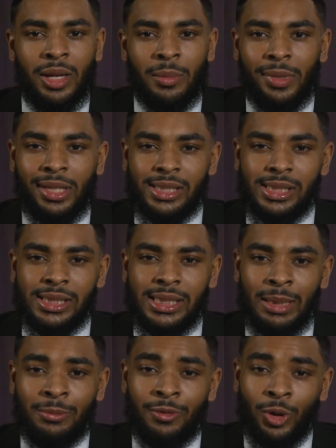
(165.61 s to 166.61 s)
because the
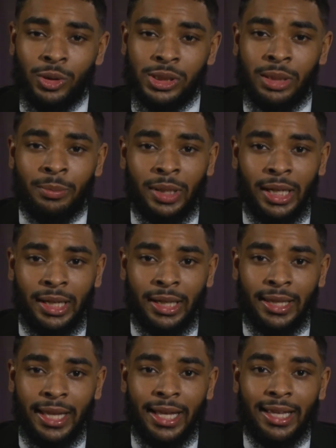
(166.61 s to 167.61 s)
same folks complaining
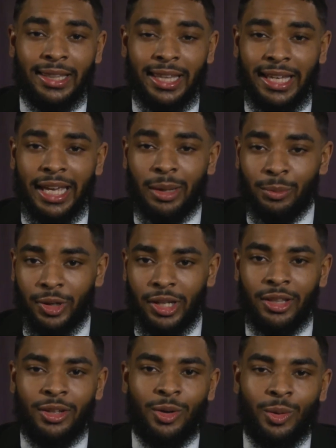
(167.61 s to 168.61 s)
that they can't
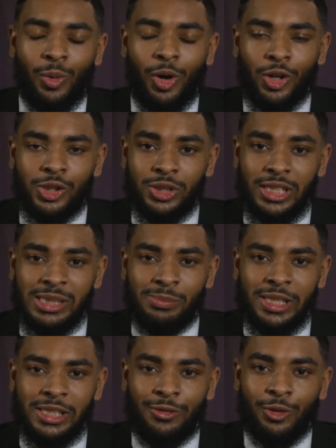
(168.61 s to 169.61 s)
breathe were also
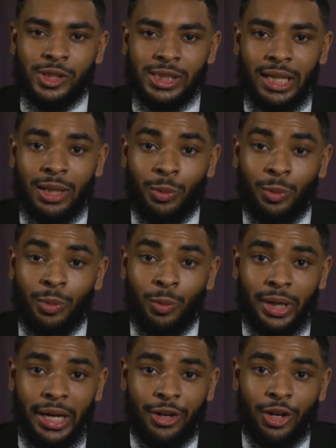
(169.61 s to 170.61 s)
dismissive or silent
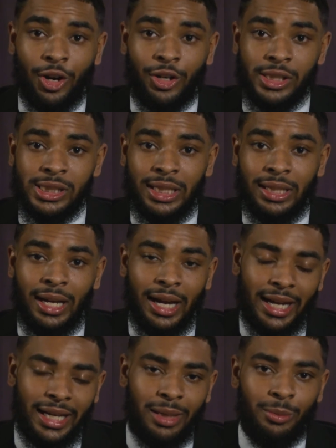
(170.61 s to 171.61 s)
when Eric Garner said,
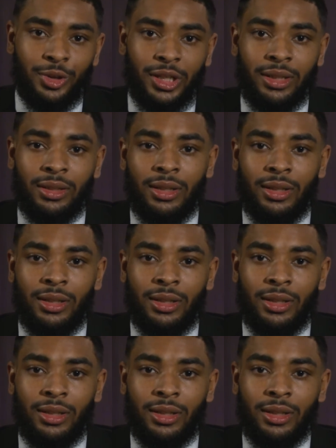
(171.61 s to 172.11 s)
"I can't breathe."